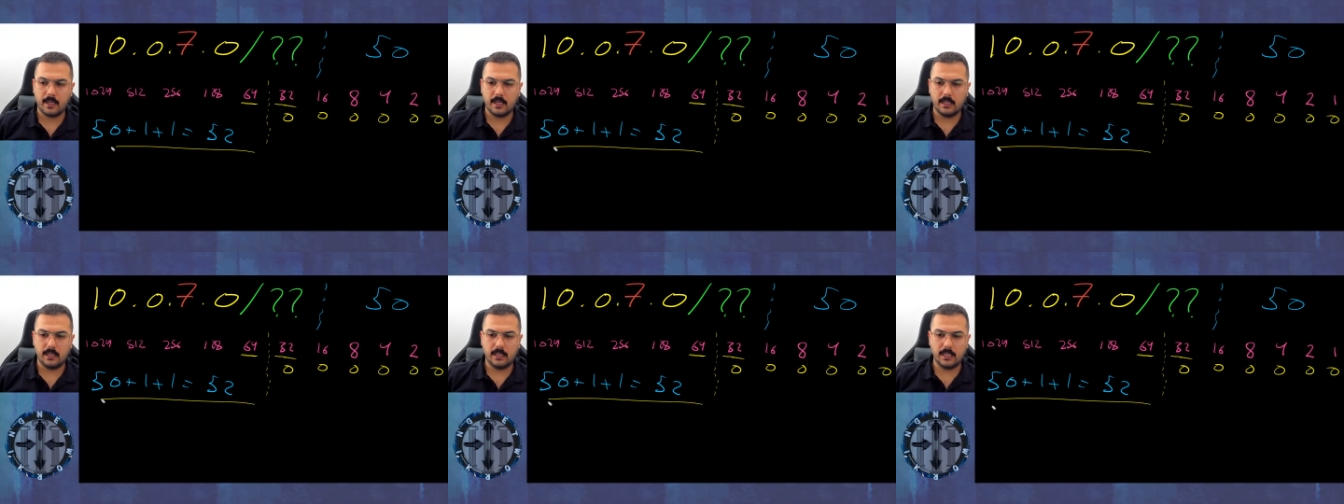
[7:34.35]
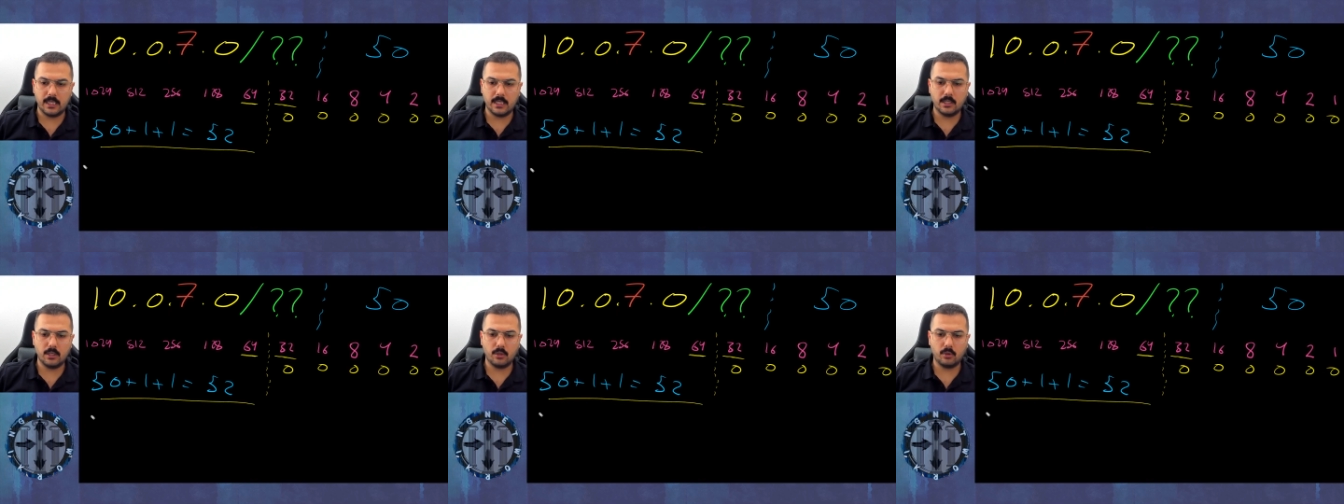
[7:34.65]

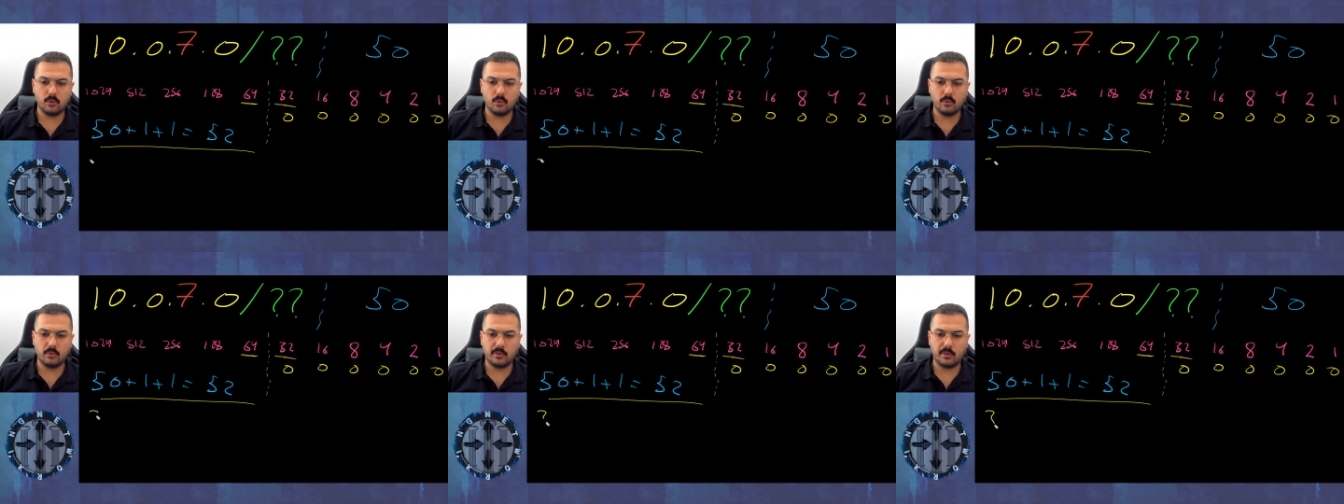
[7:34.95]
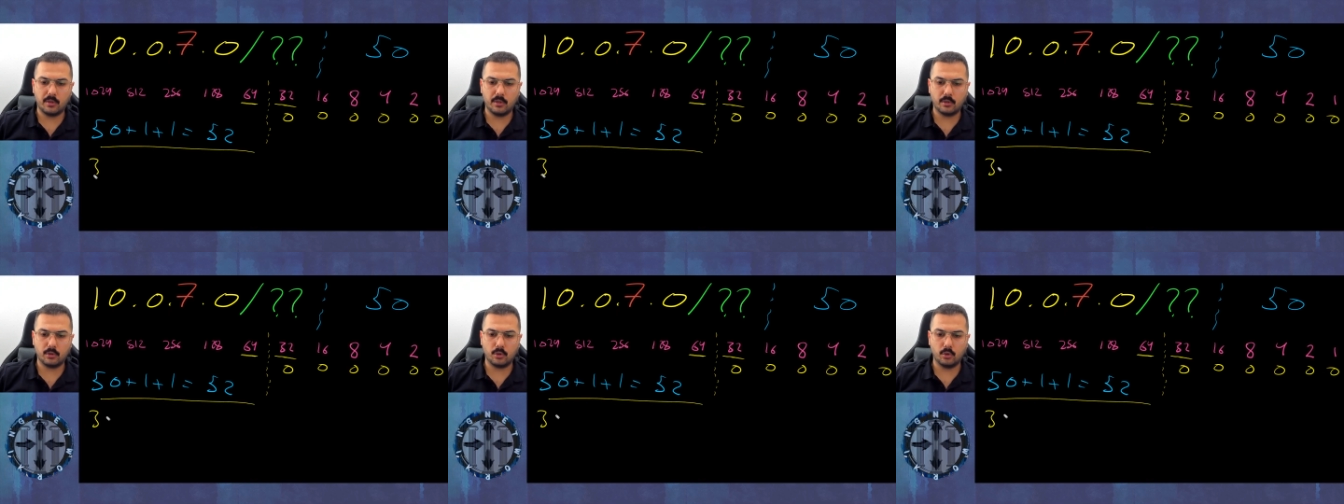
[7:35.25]
leading to
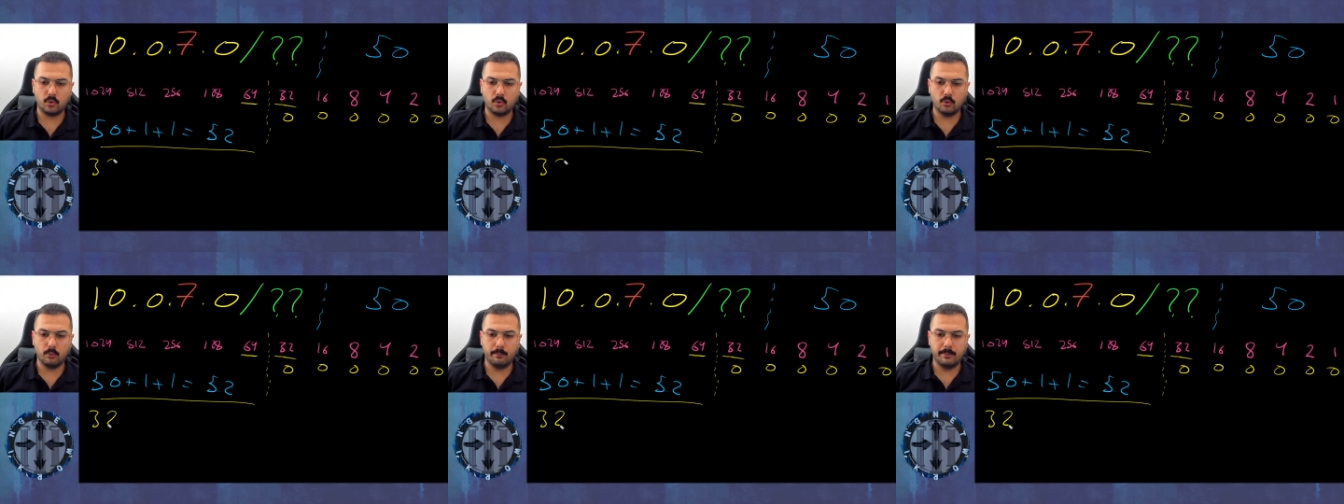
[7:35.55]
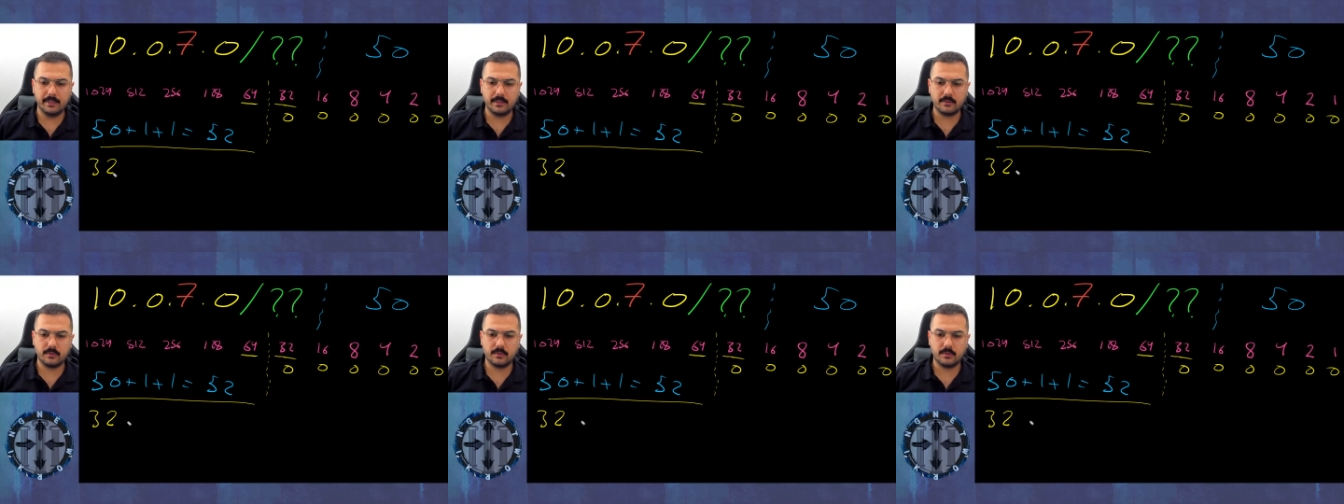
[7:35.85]

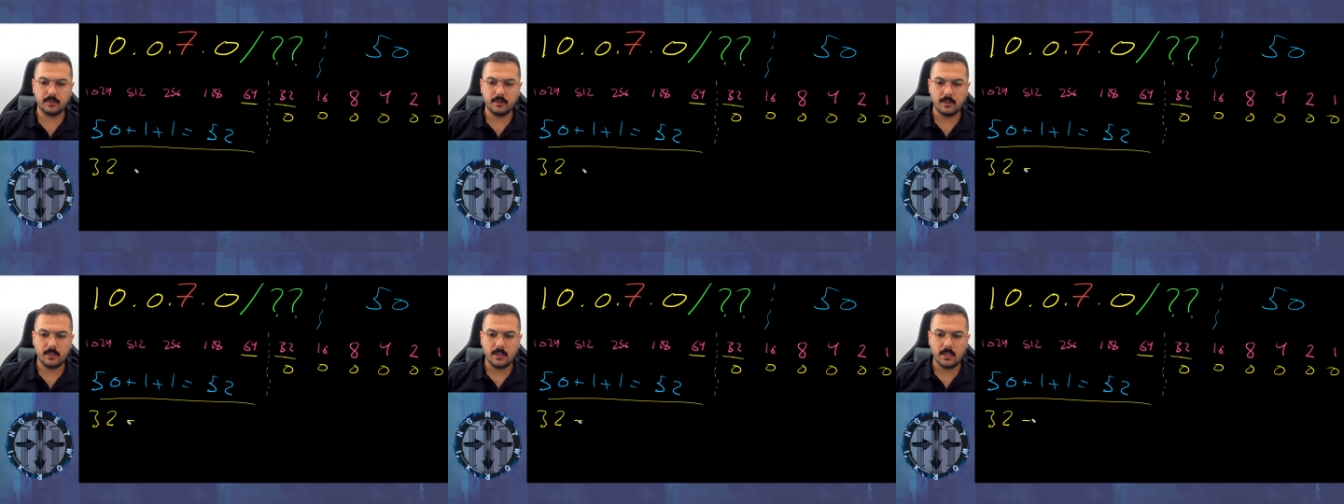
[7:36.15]
32-bit